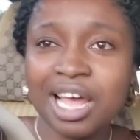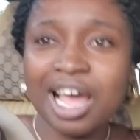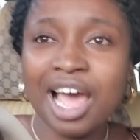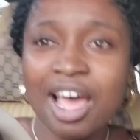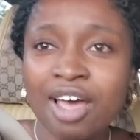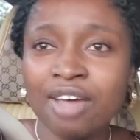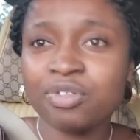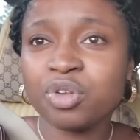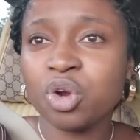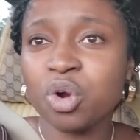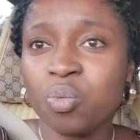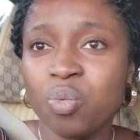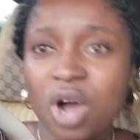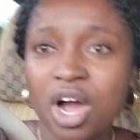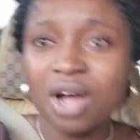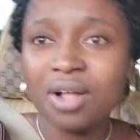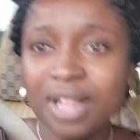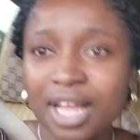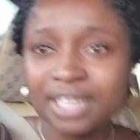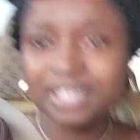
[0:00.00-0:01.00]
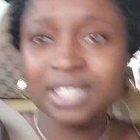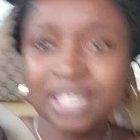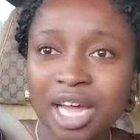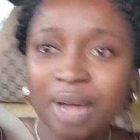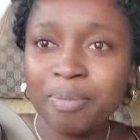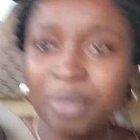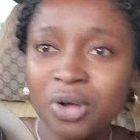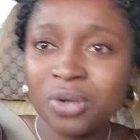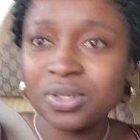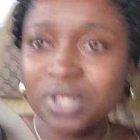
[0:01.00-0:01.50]
after a while I
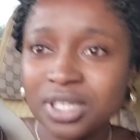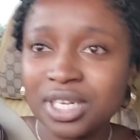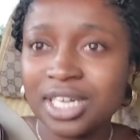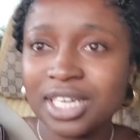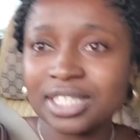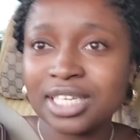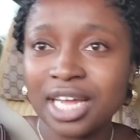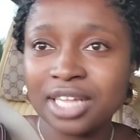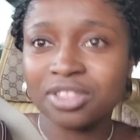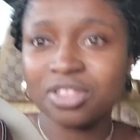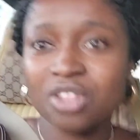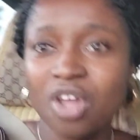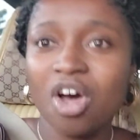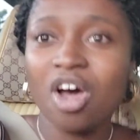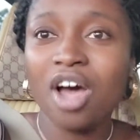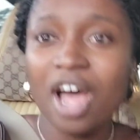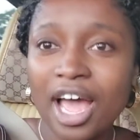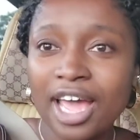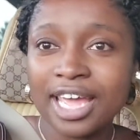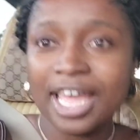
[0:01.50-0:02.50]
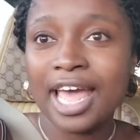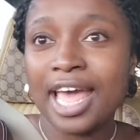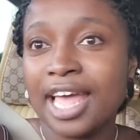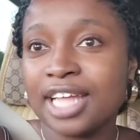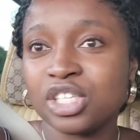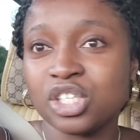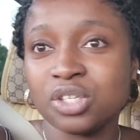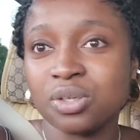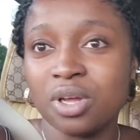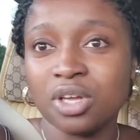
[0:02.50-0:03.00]
stopped posting, because I thought I
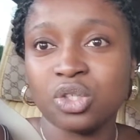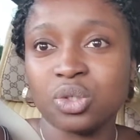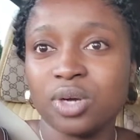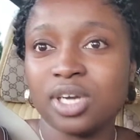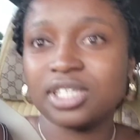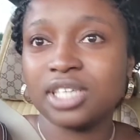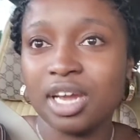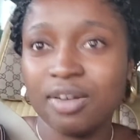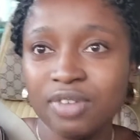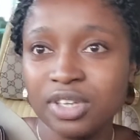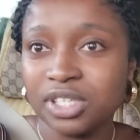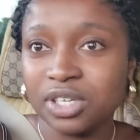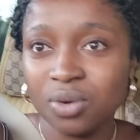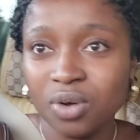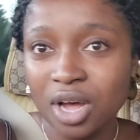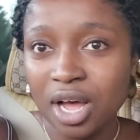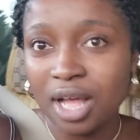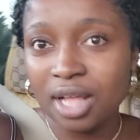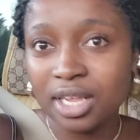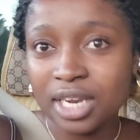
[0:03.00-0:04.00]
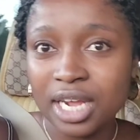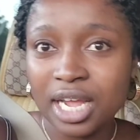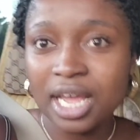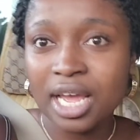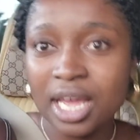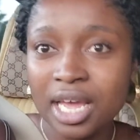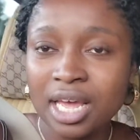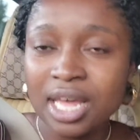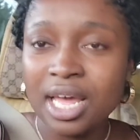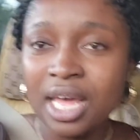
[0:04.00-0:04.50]
had to address every single
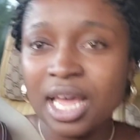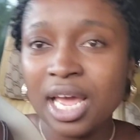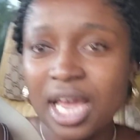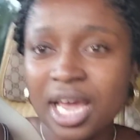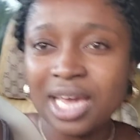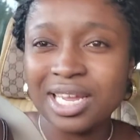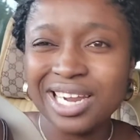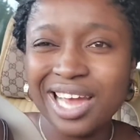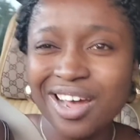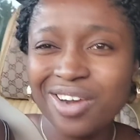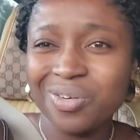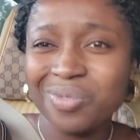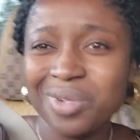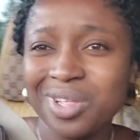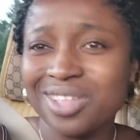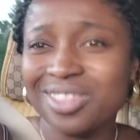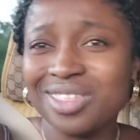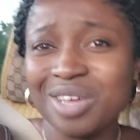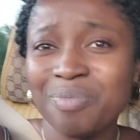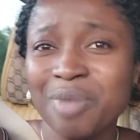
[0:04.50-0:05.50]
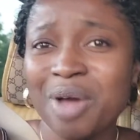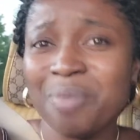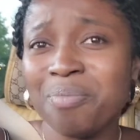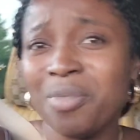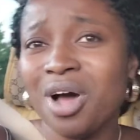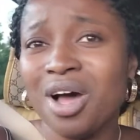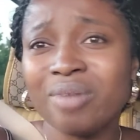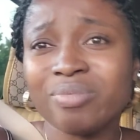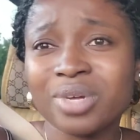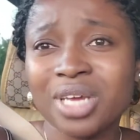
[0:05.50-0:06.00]
holiday, and I don't really think my
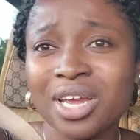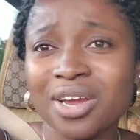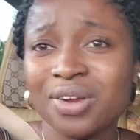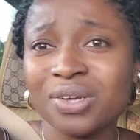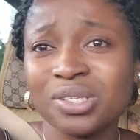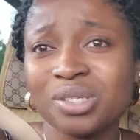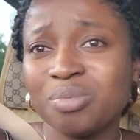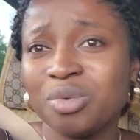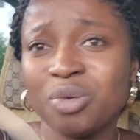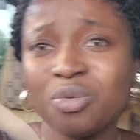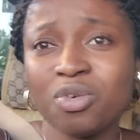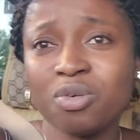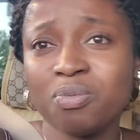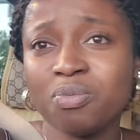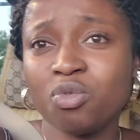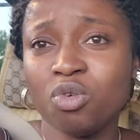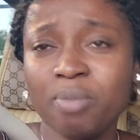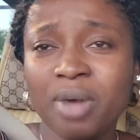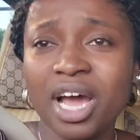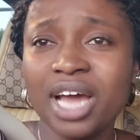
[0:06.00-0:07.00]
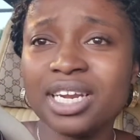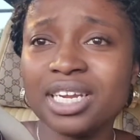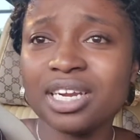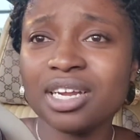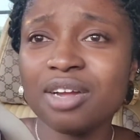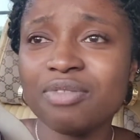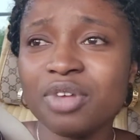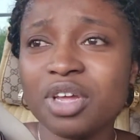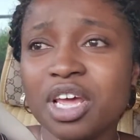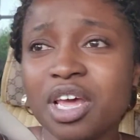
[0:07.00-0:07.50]
mom cares to be reminded
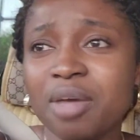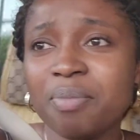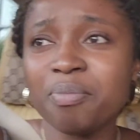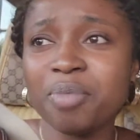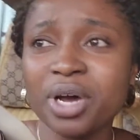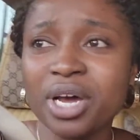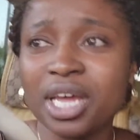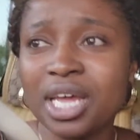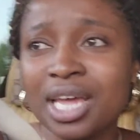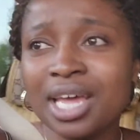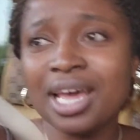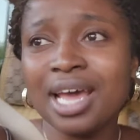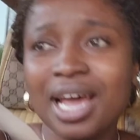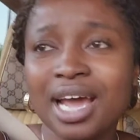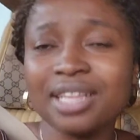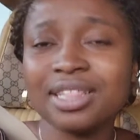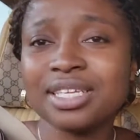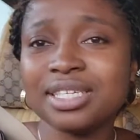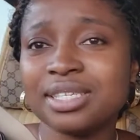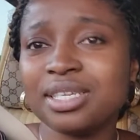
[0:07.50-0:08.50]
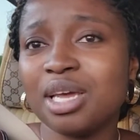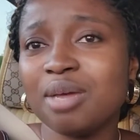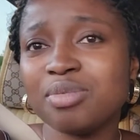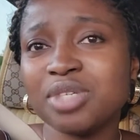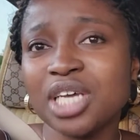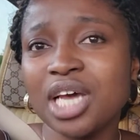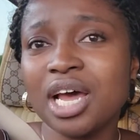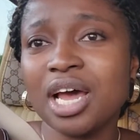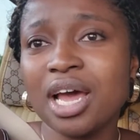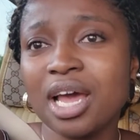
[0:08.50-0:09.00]
of it. But at the same
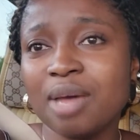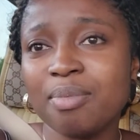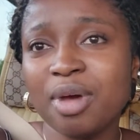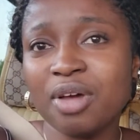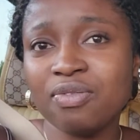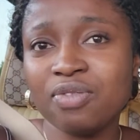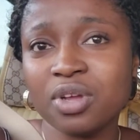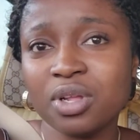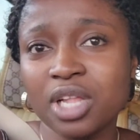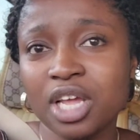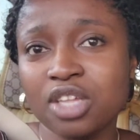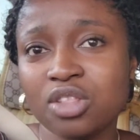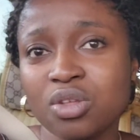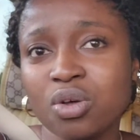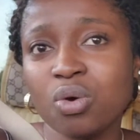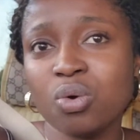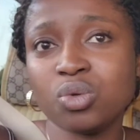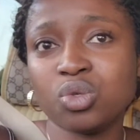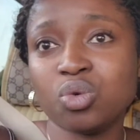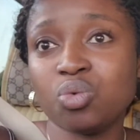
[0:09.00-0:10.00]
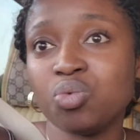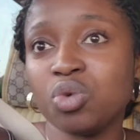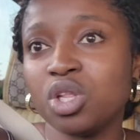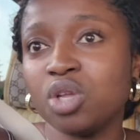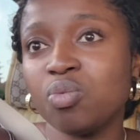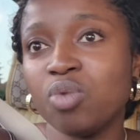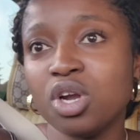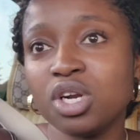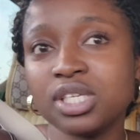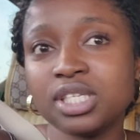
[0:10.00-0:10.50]
time, I feel like those who
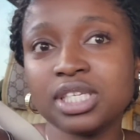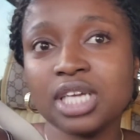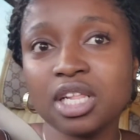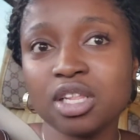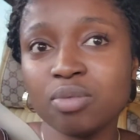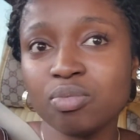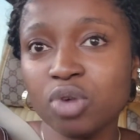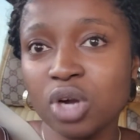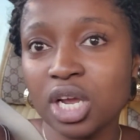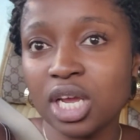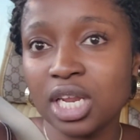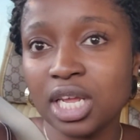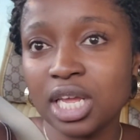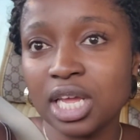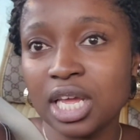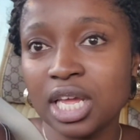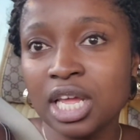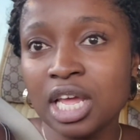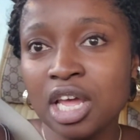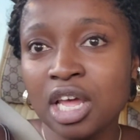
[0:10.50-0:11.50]
really want to celebrate it,